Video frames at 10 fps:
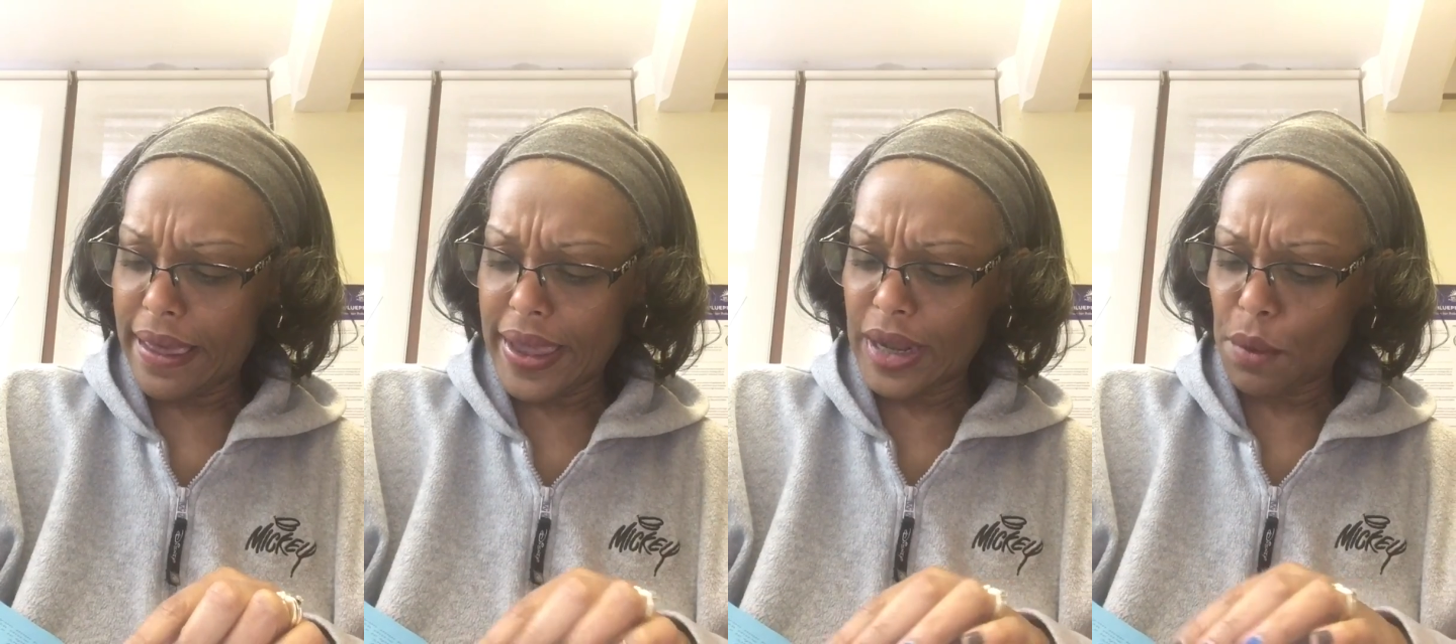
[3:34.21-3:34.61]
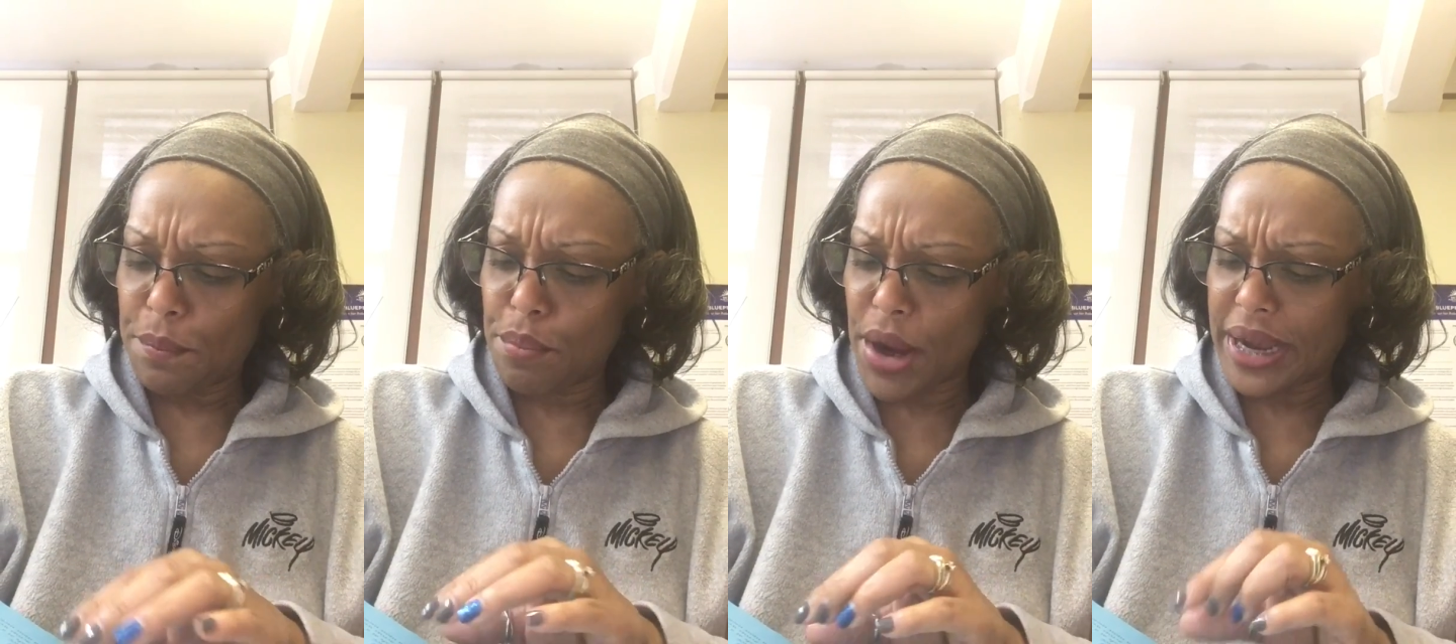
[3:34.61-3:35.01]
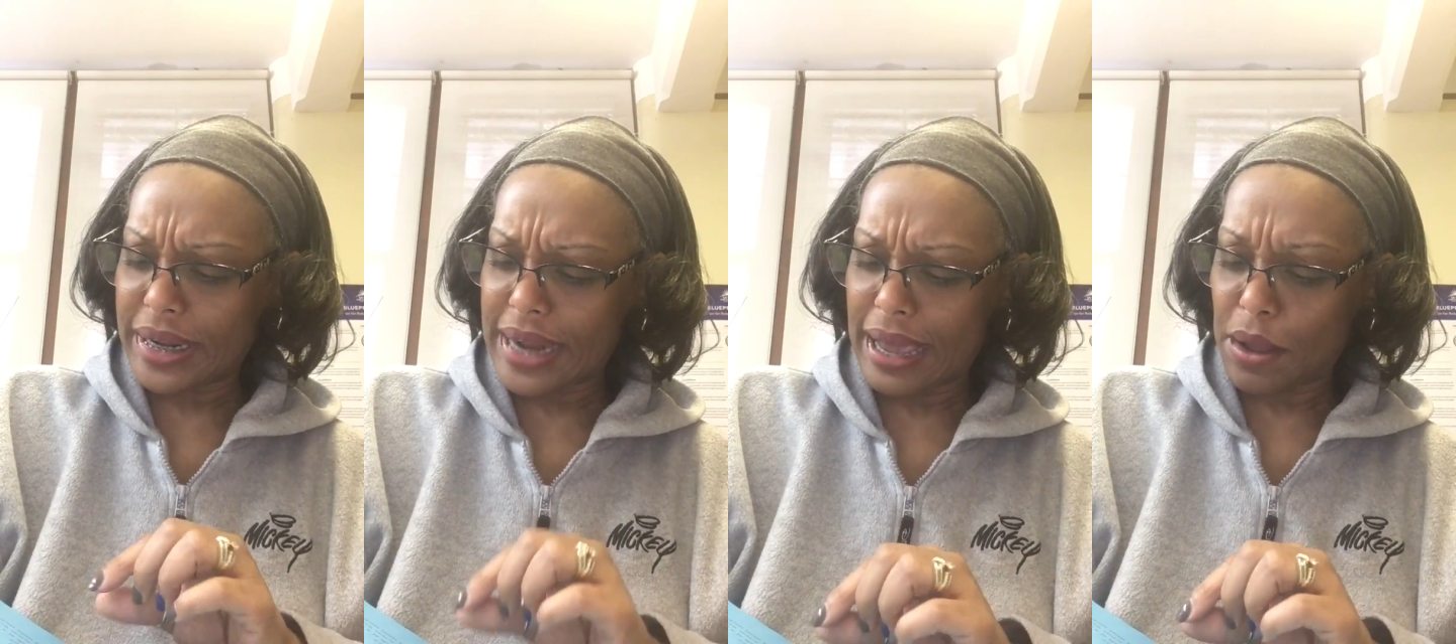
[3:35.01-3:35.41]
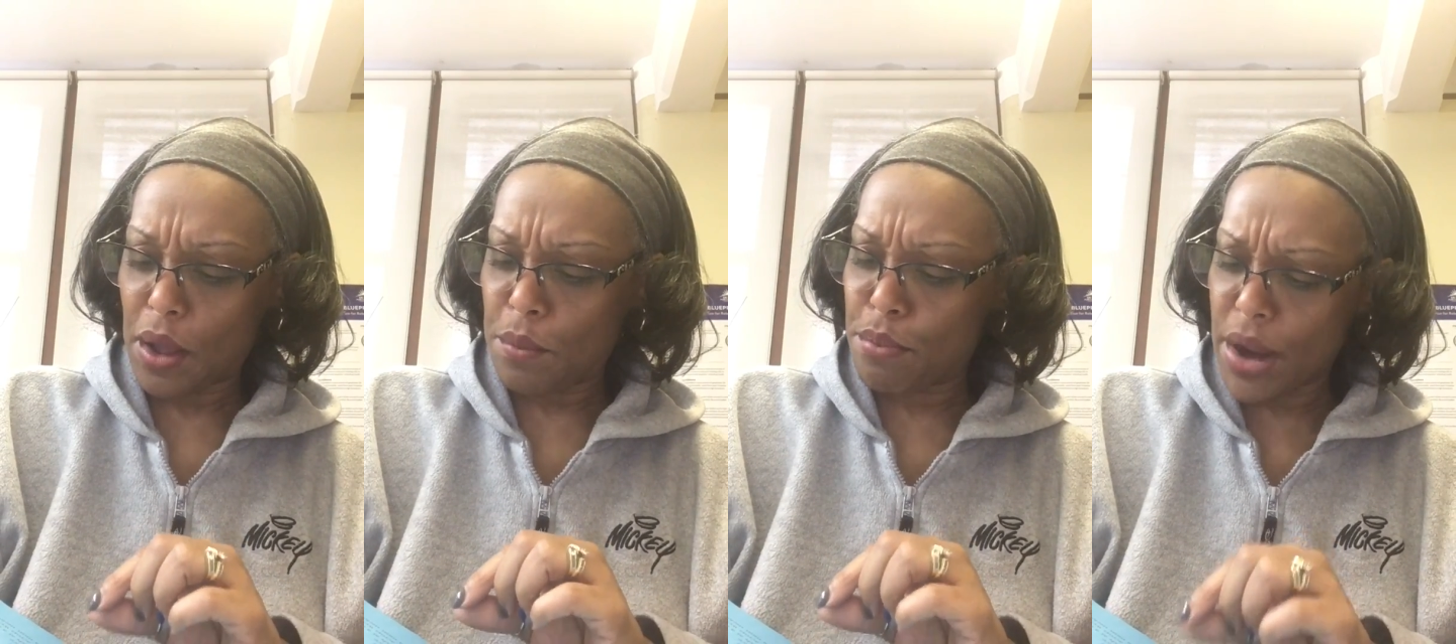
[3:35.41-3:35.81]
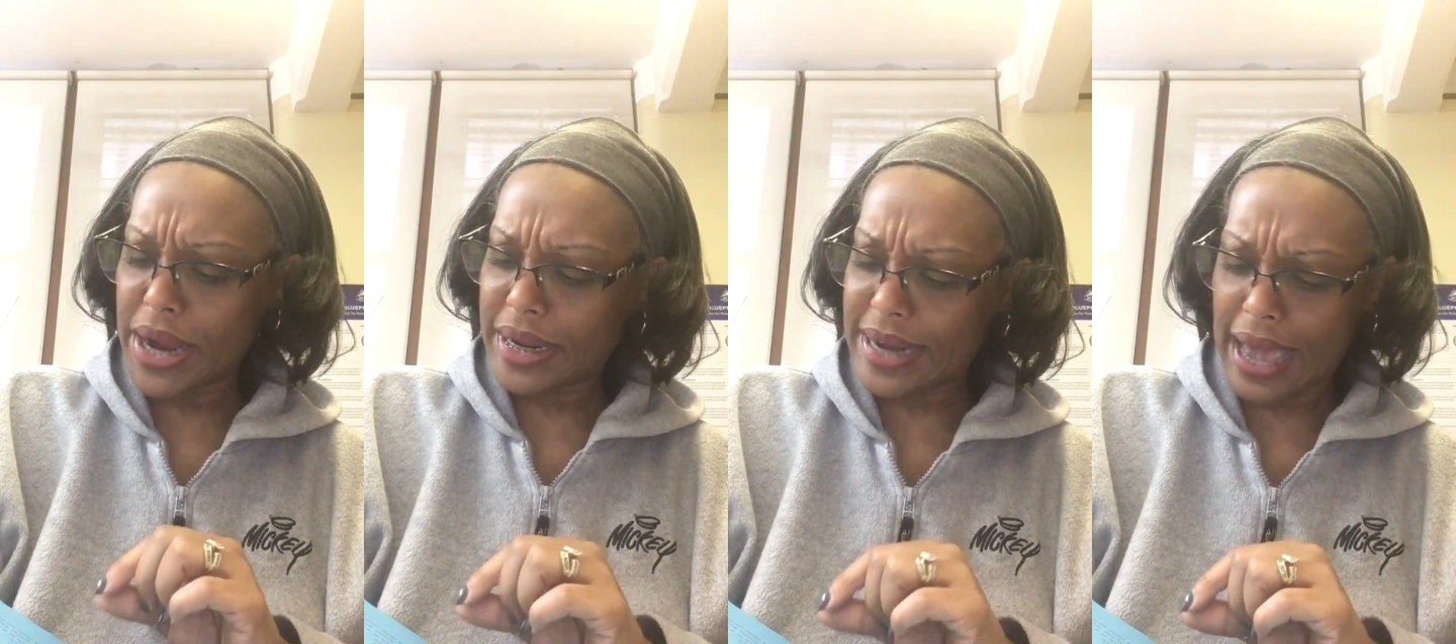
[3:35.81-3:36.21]
and a breakneck a
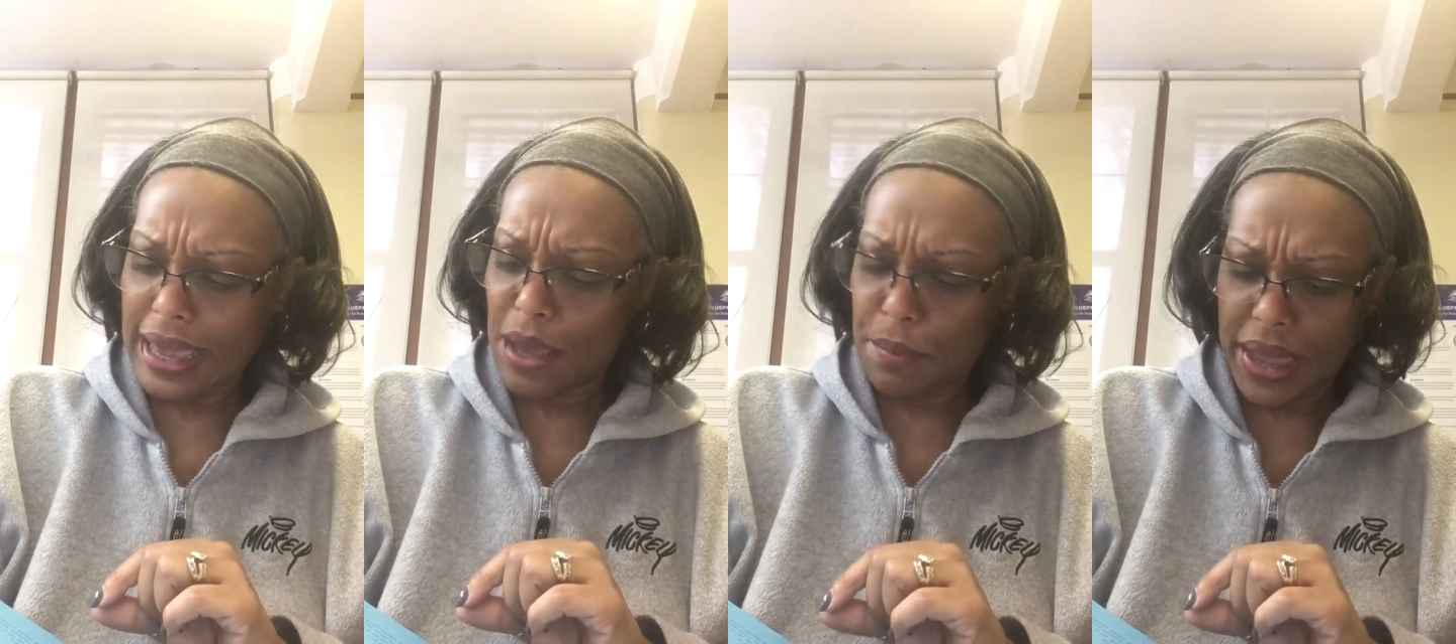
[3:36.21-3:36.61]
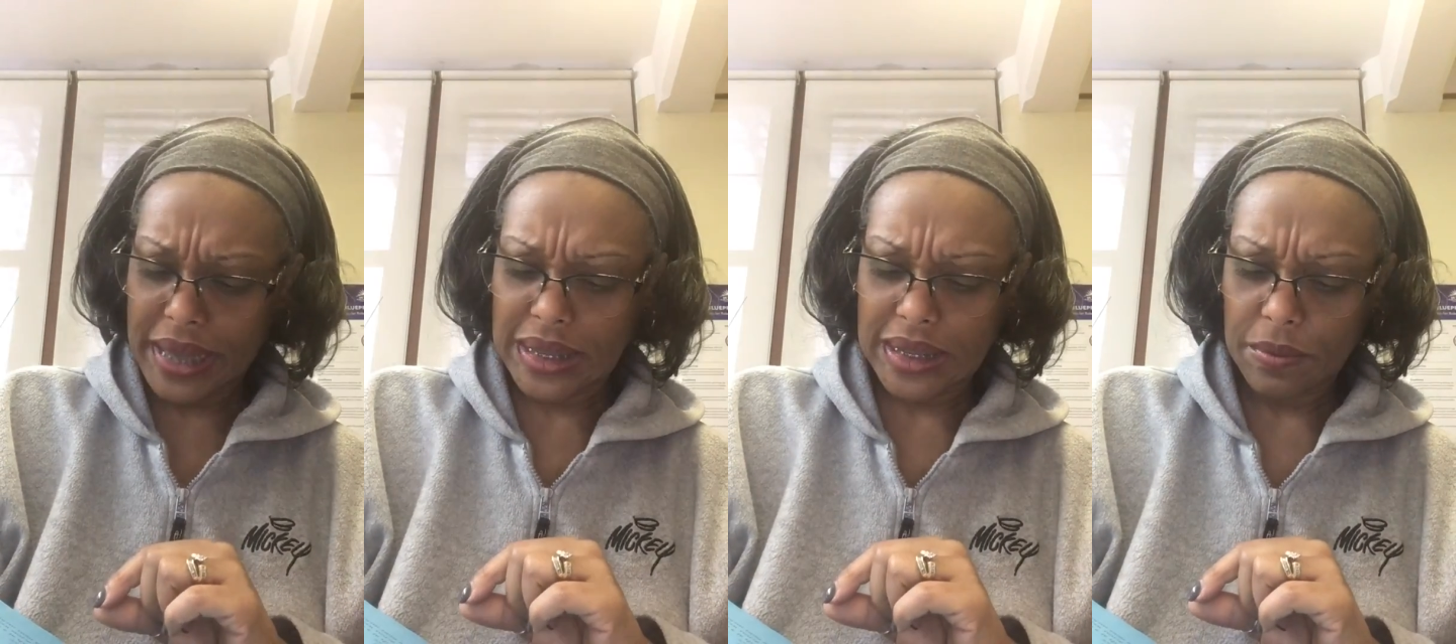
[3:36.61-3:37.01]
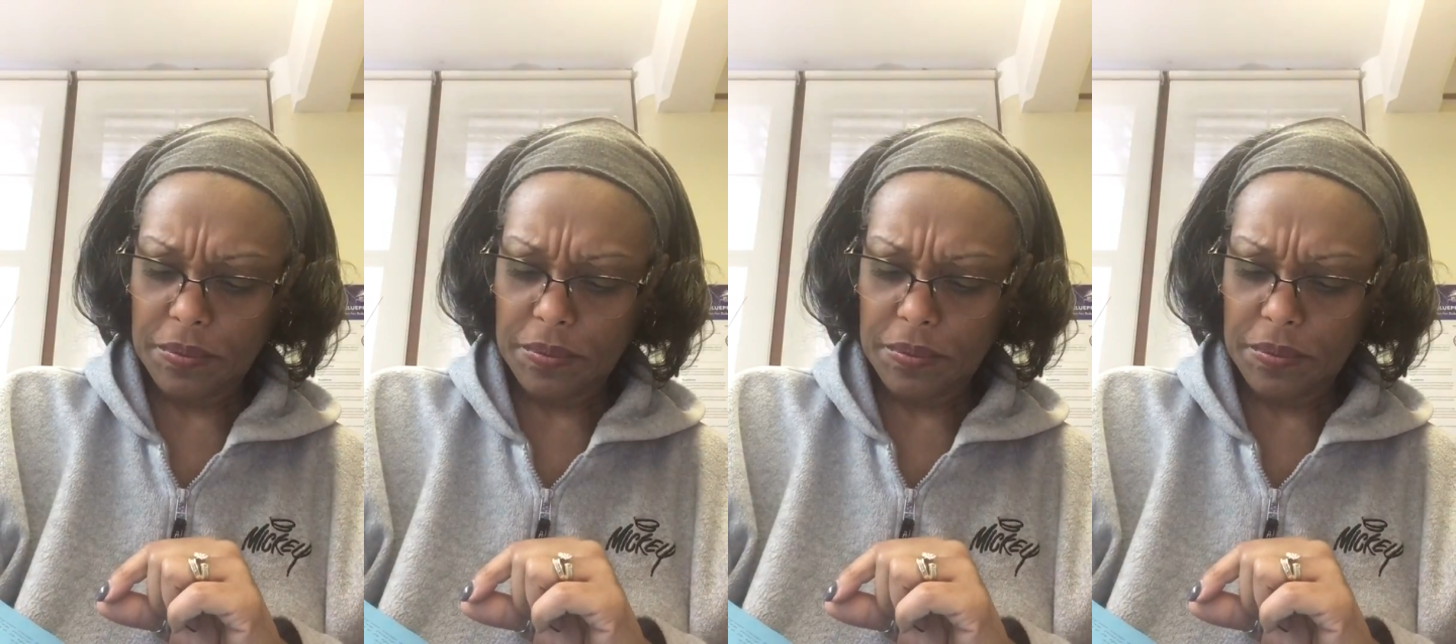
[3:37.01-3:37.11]
breaknecking pace